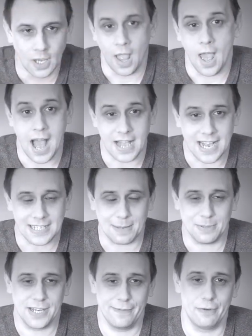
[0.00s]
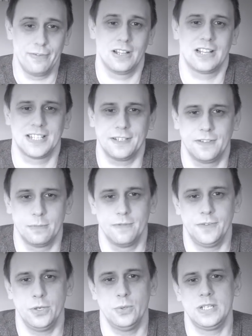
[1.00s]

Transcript: Hi guys, I'm Steven at Real Classic Film Reviews.